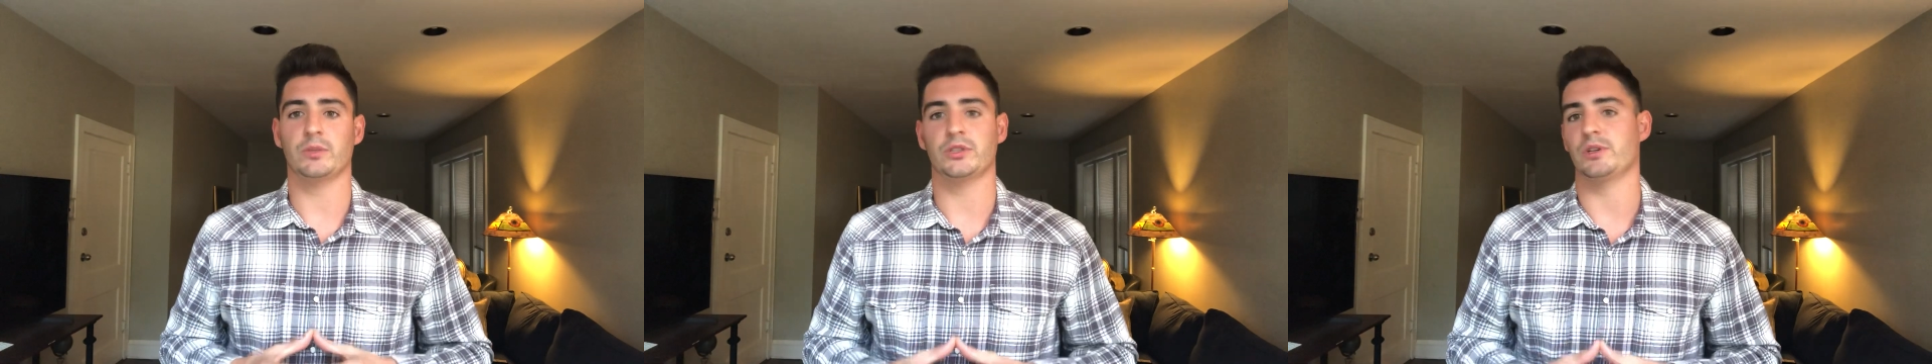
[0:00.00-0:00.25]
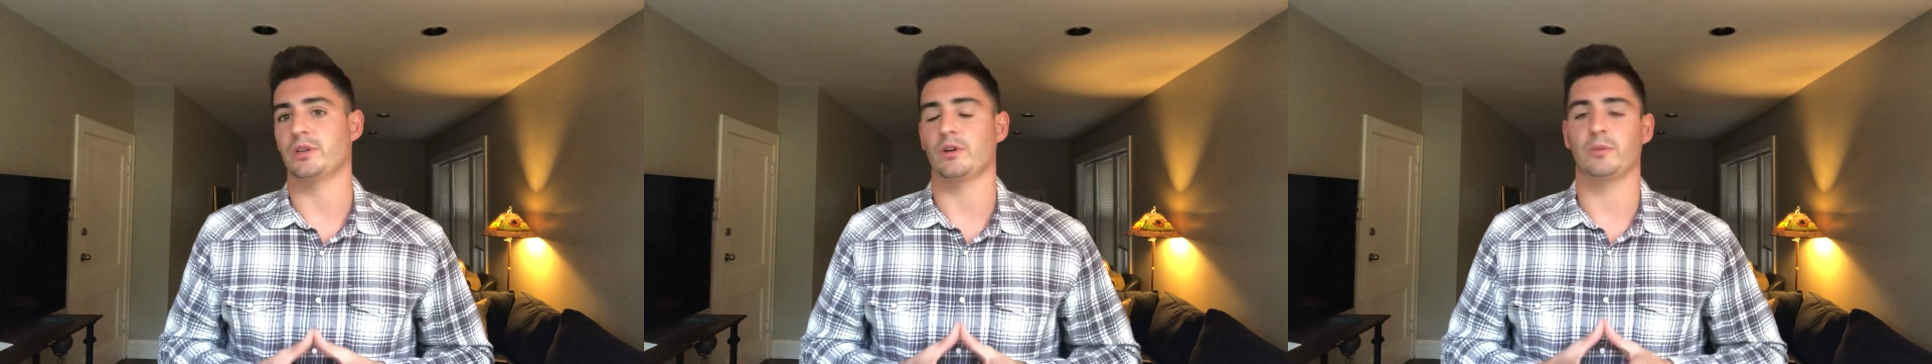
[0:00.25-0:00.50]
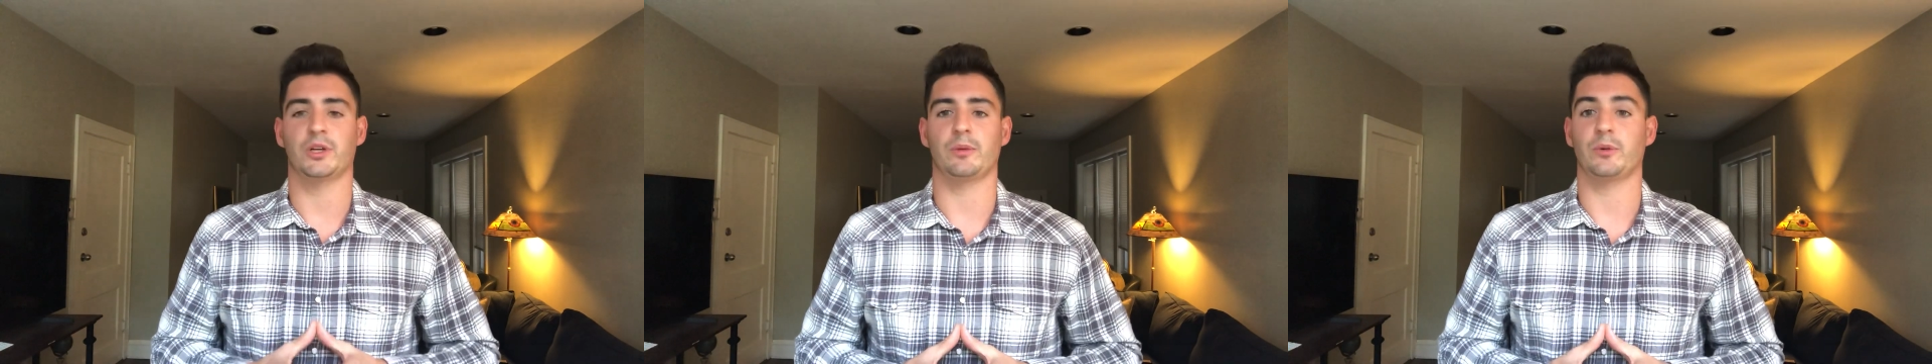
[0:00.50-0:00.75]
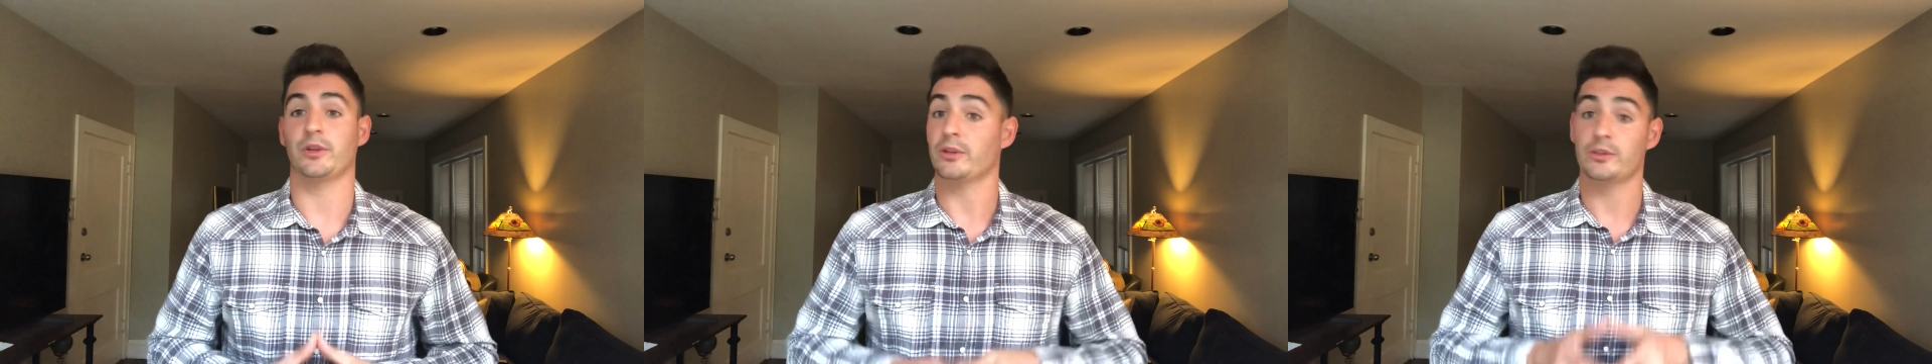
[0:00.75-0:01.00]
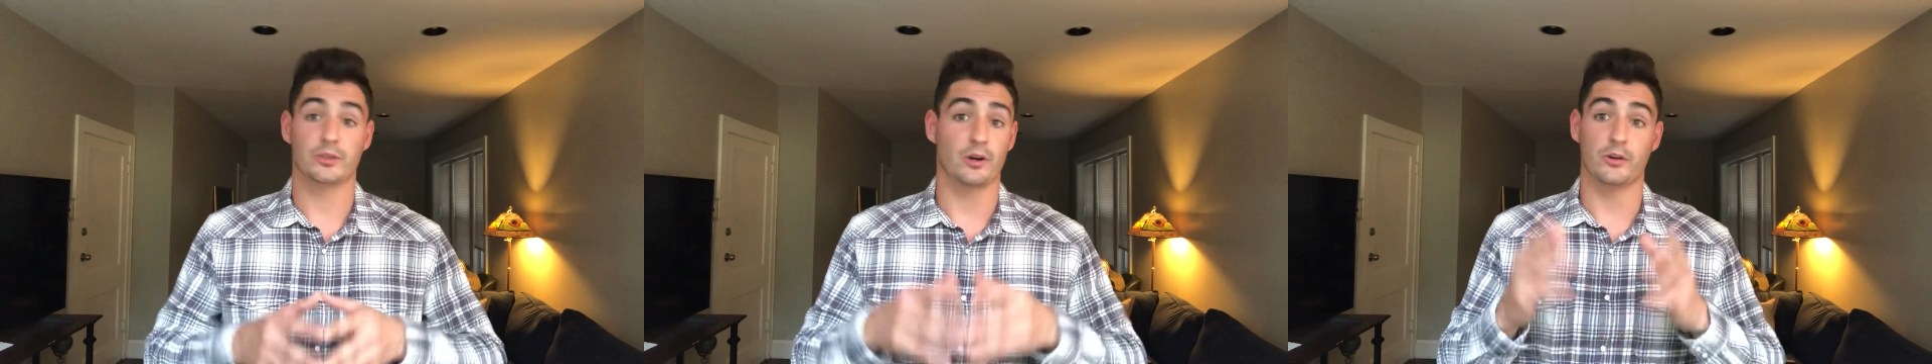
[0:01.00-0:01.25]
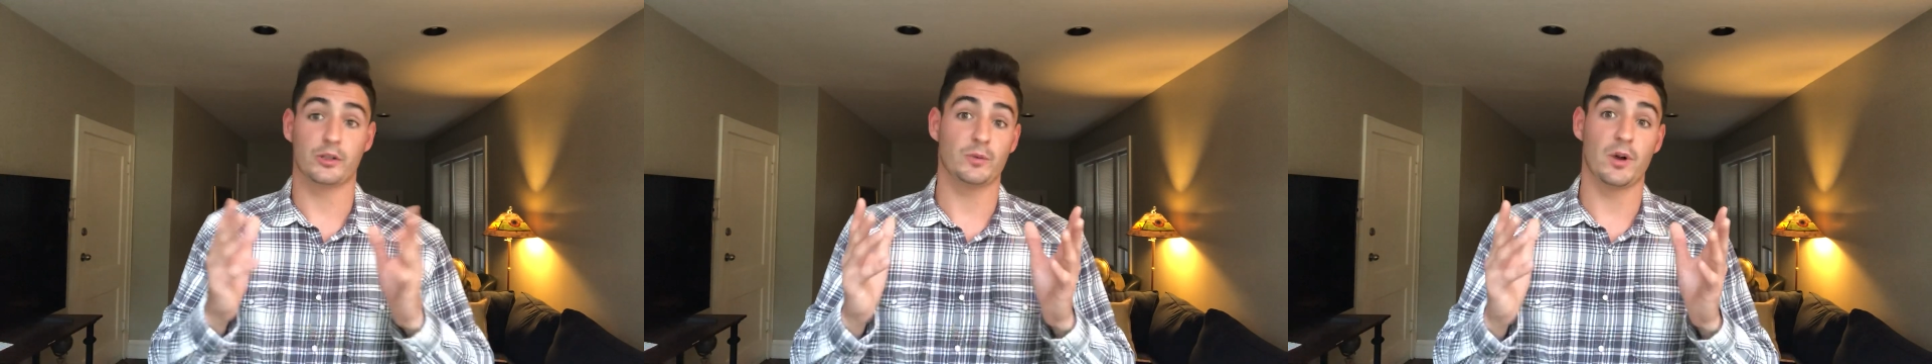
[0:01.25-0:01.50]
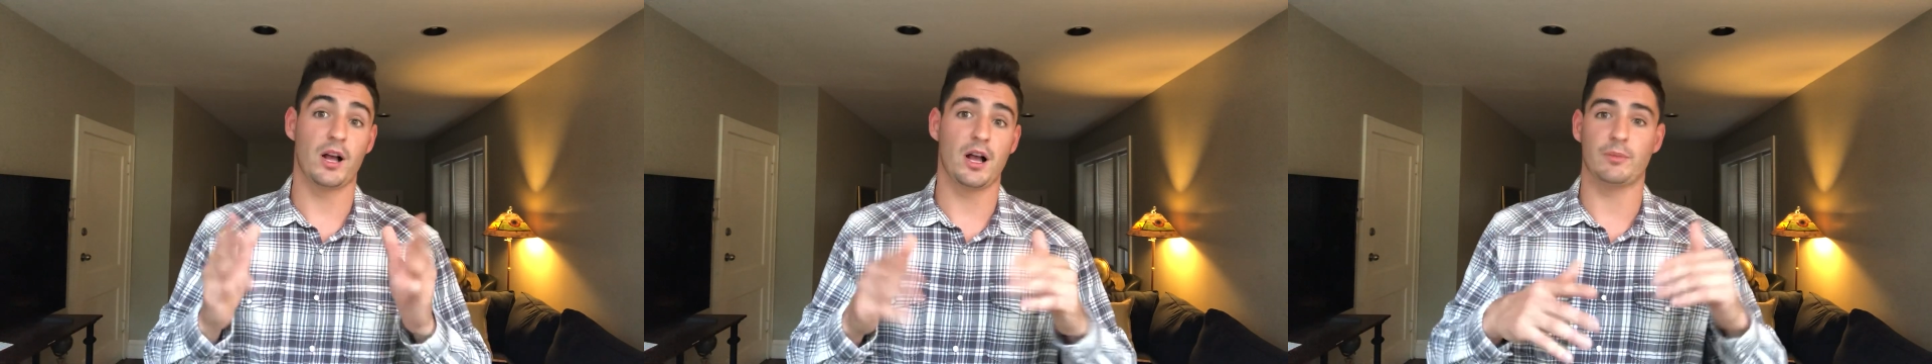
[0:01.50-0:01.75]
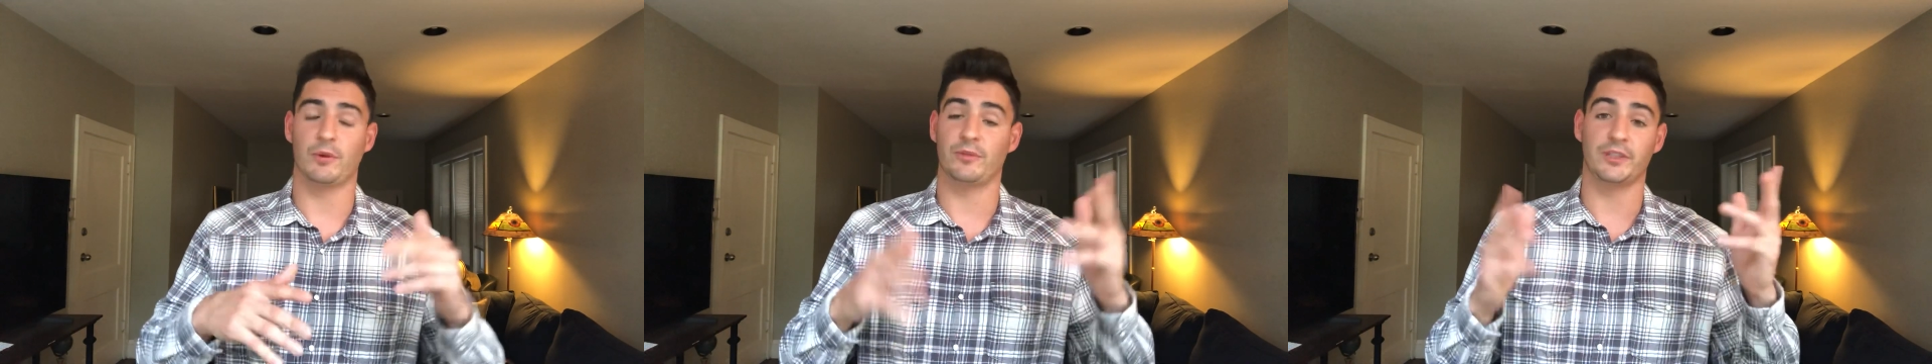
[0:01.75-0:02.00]
which you can open up with Charles
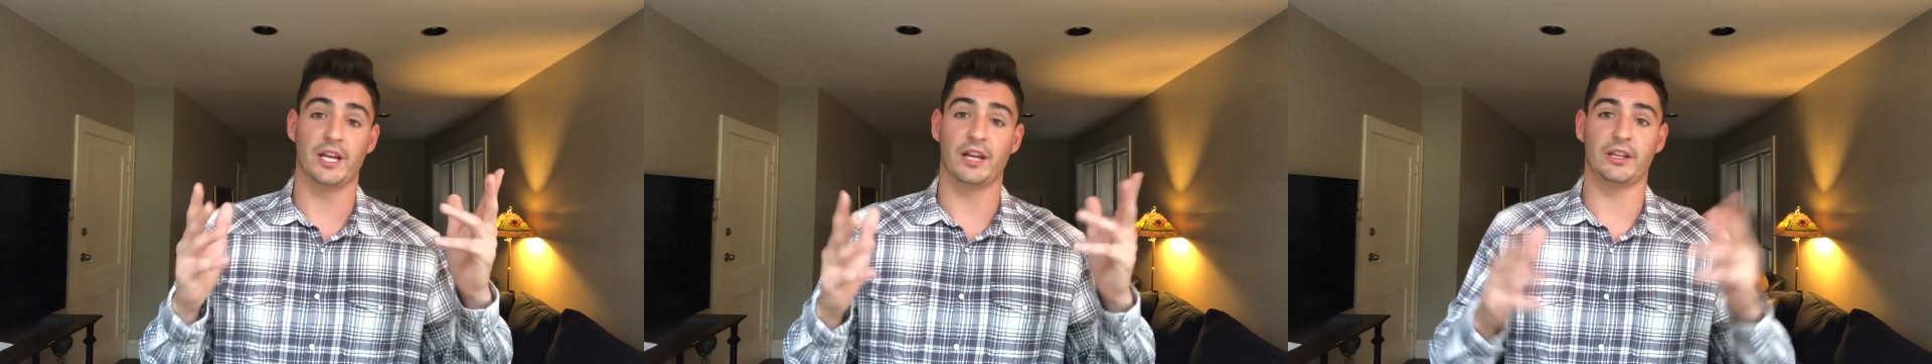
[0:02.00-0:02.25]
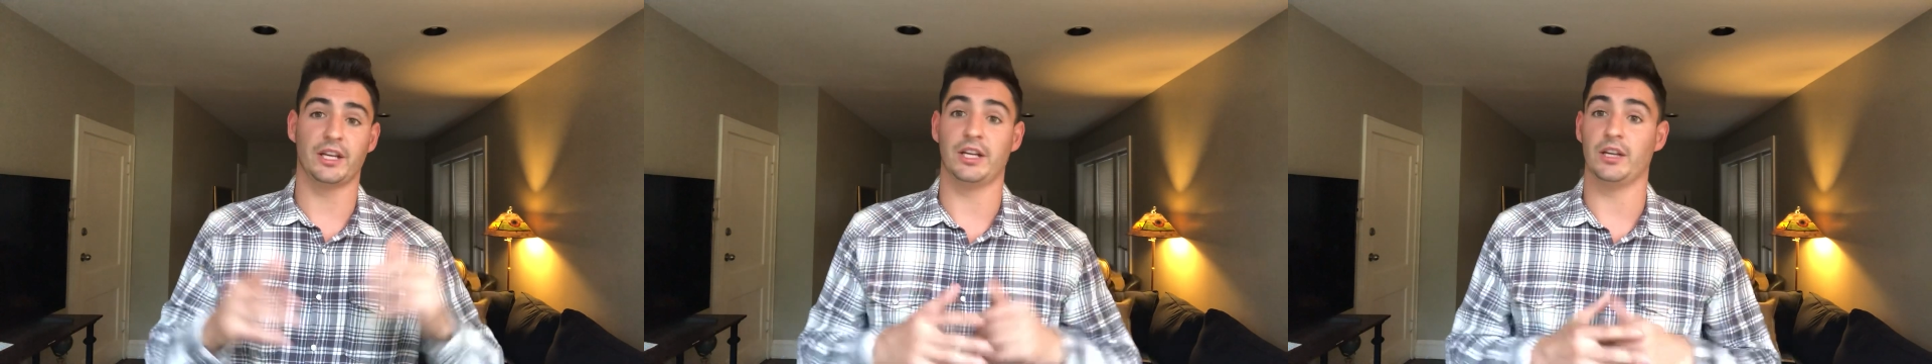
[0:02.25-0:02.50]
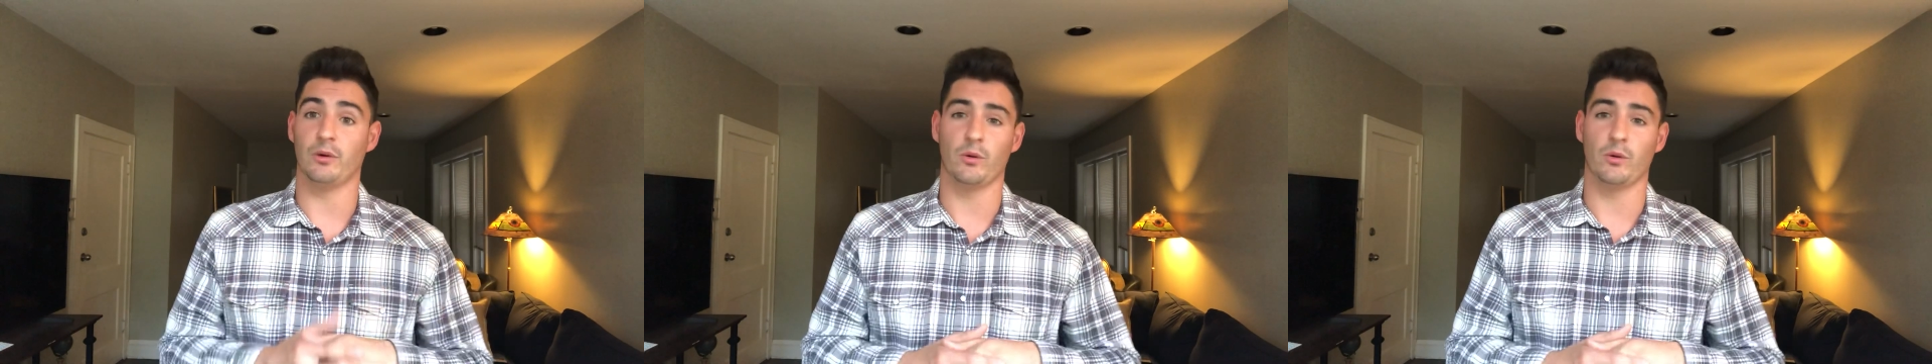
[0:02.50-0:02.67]
Schwab or Fidelity,